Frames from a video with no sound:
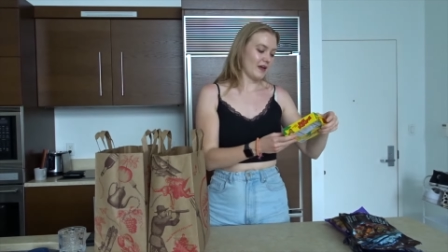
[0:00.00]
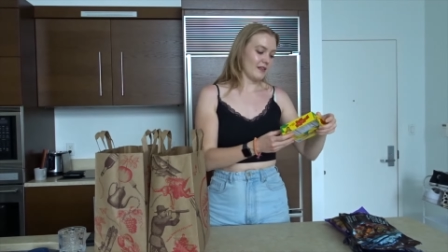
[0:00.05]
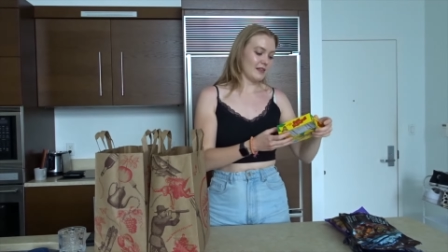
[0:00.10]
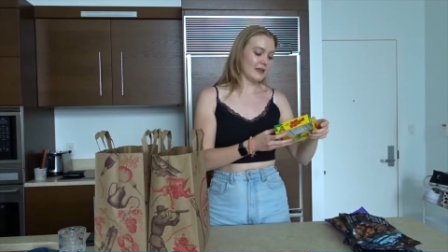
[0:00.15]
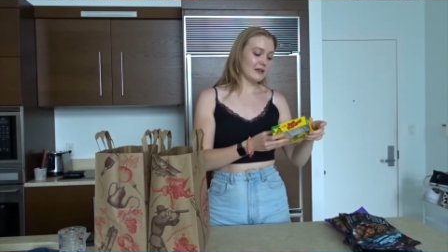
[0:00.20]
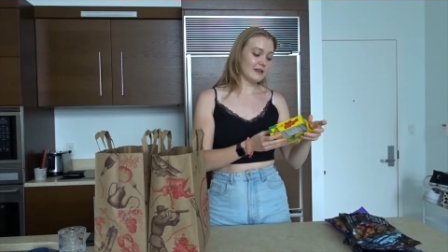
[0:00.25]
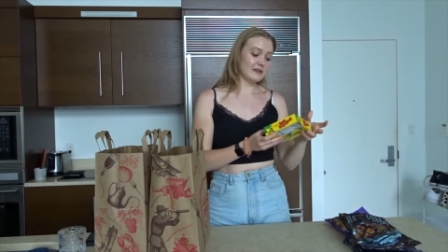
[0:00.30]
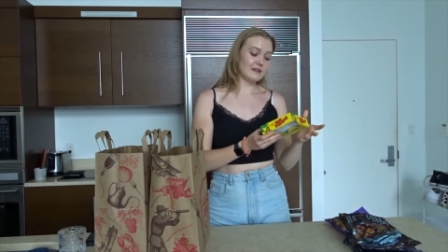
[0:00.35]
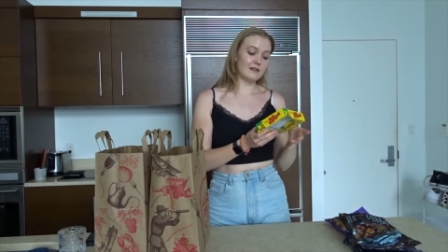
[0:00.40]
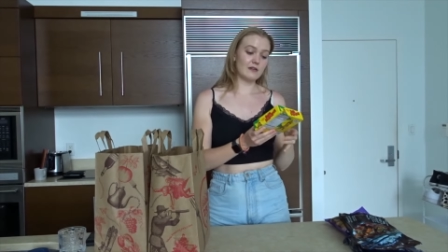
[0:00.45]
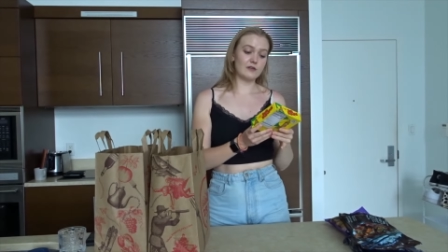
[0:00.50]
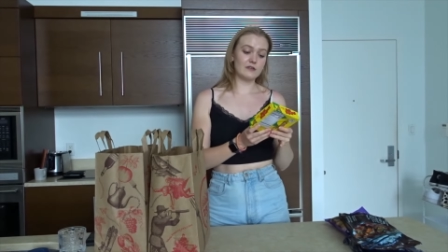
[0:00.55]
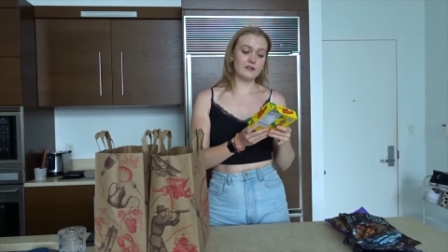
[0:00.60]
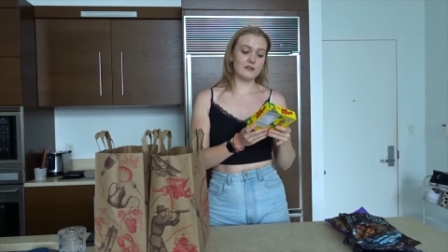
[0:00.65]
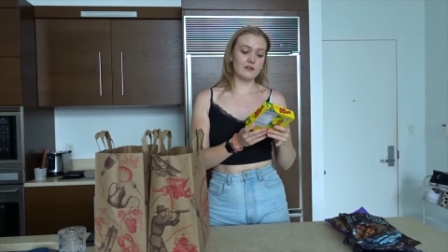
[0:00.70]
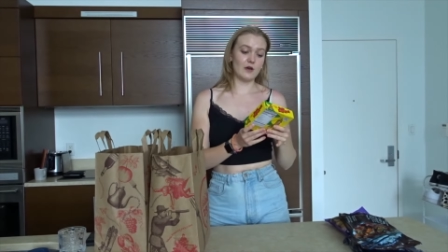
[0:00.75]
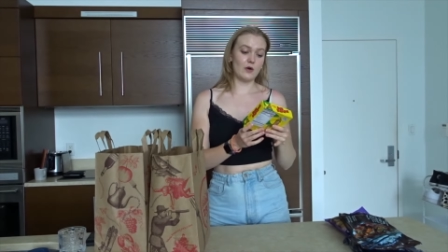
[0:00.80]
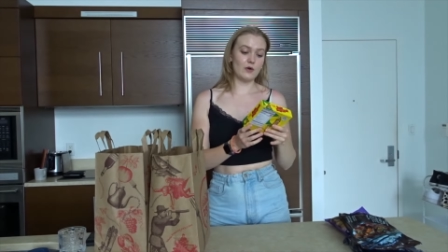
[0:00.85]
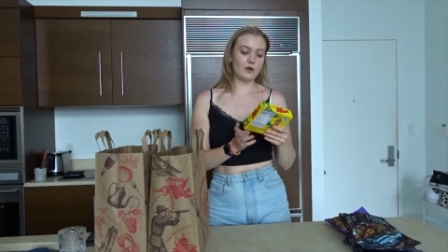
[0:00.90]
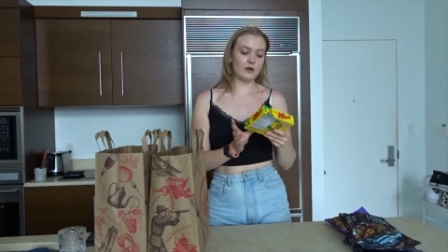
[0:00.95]
think these look
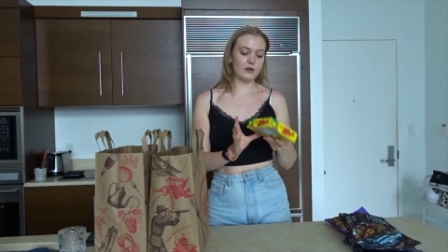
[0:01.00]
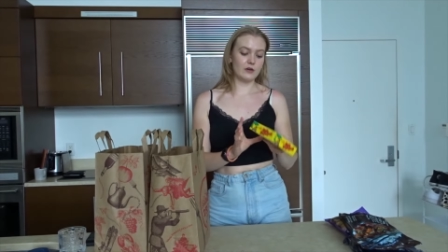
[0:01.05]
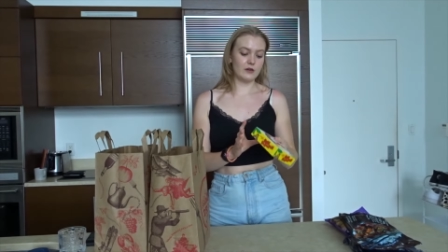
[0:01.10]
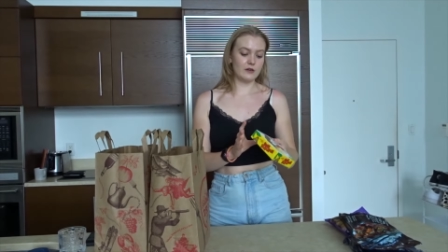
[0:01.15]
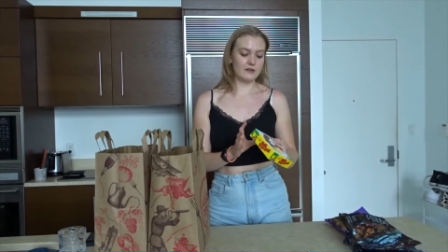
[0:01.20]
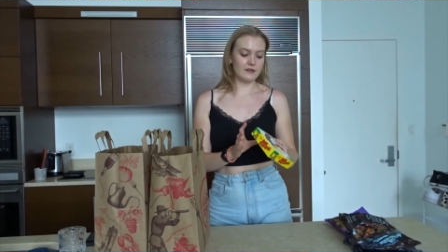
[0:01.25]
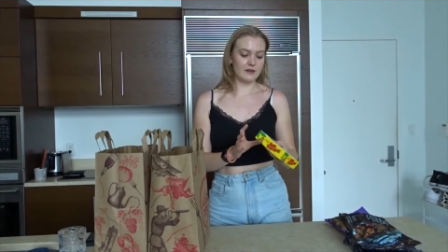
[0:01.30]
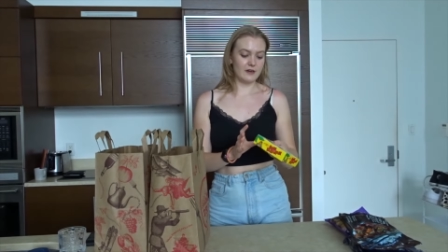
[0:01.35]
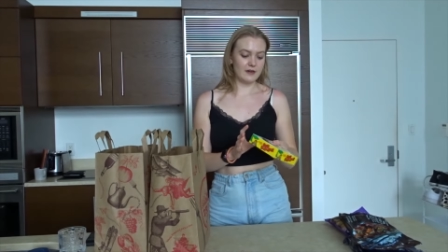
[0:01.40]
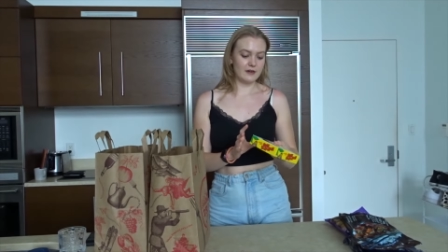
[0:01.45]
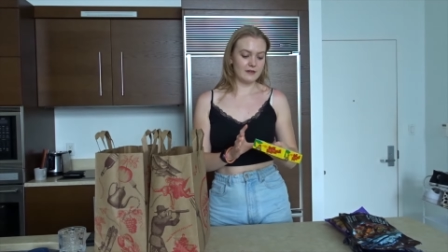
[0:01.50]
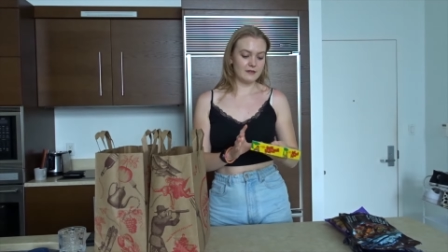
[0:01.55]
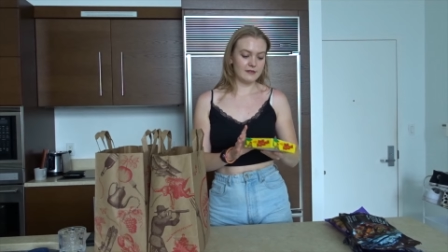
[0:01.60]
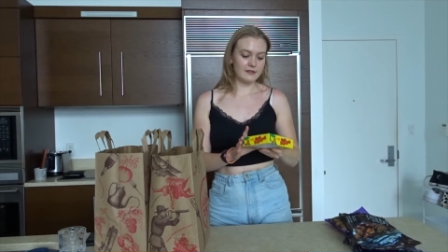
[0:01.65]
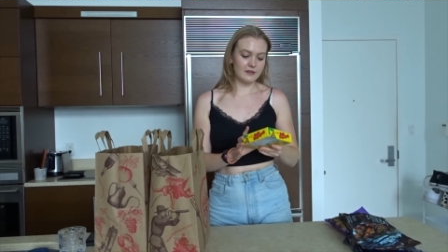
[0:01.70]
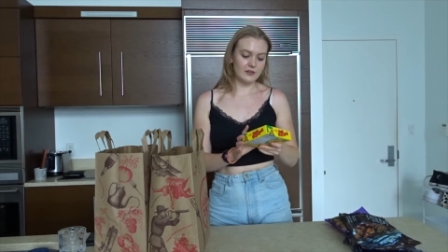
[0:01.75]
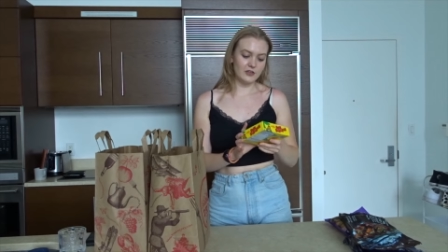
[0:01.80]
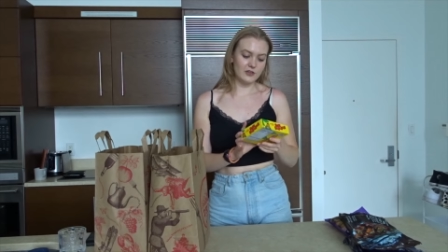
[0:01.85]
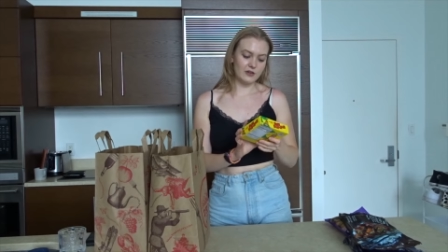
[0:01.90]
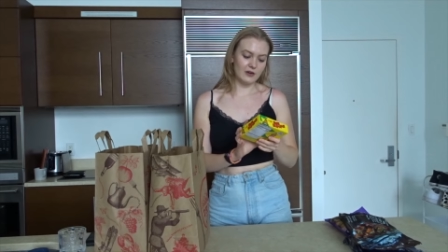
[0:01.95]
so good. Uh,
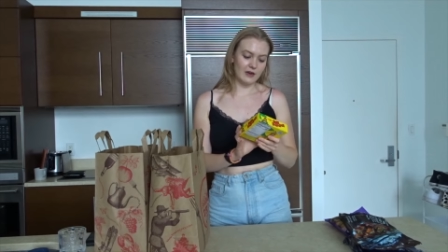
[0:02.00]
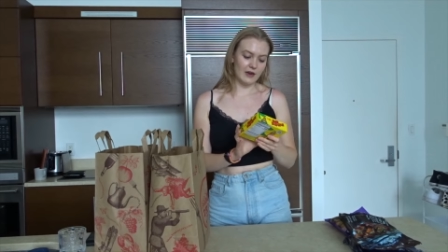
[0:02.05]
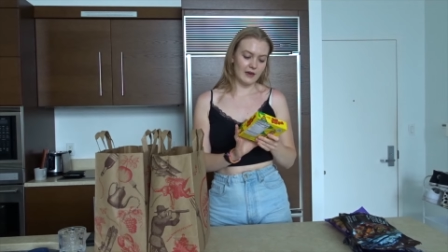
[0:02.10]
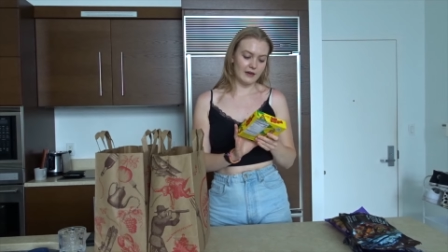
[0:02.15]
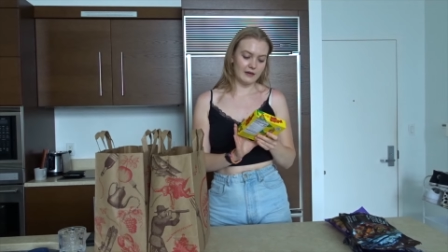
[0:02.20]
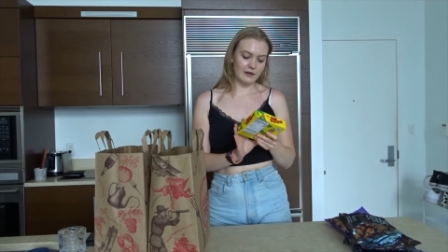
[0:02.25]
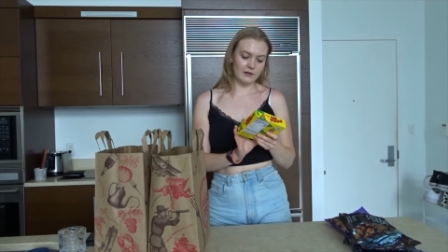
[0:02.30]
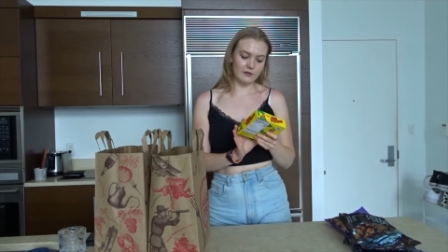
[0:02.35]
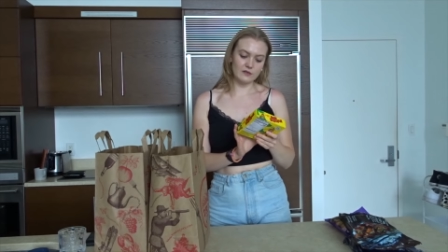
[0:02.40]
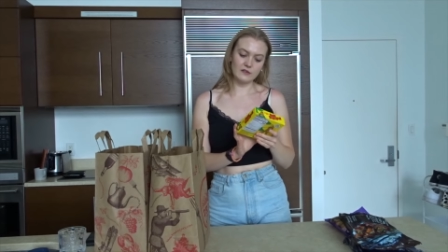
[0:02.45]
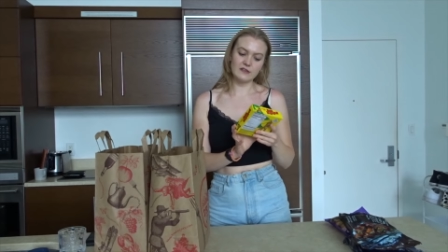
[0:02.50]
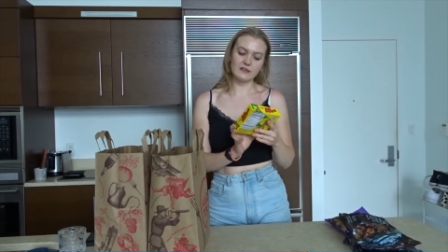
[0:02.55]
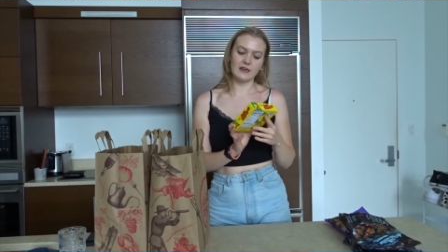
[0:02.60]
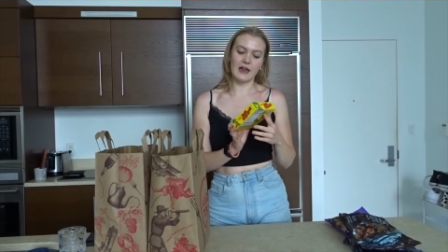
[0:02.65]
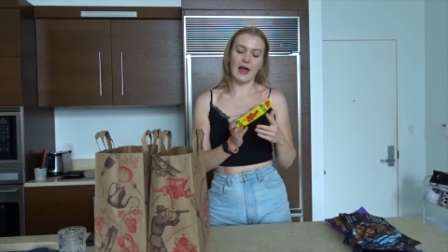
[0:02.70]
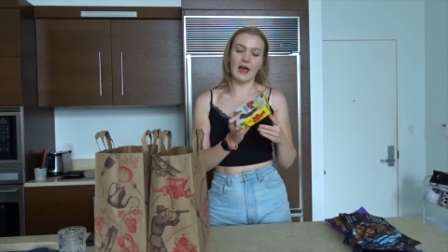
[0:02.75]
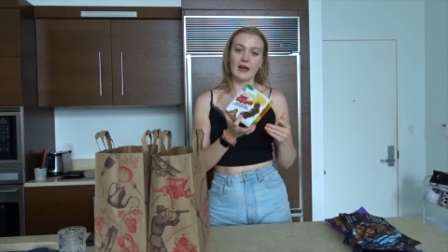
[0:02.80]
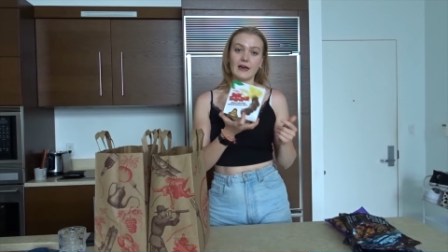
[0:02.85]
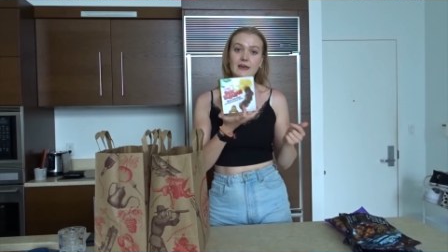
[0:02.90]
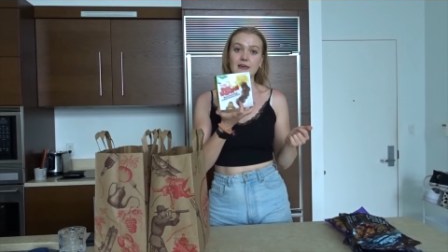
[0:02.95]
such a good like little
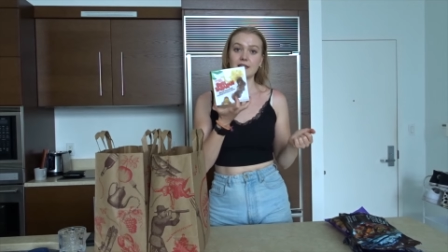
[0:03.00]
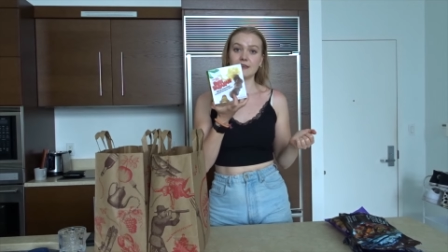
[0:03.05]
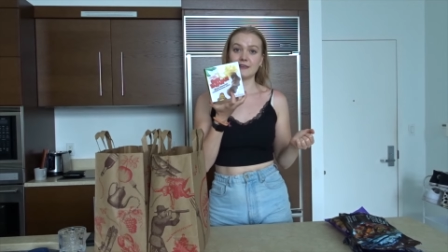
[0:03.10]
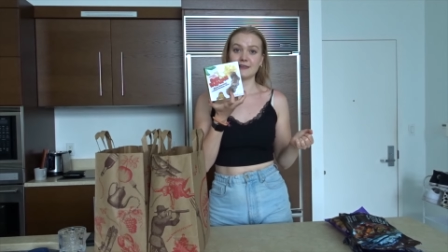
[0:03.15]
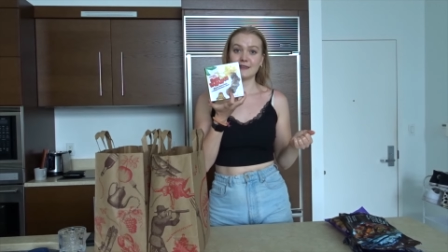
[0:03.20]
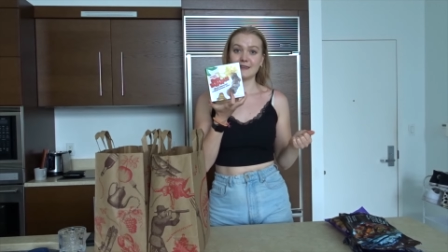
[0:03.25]
snack.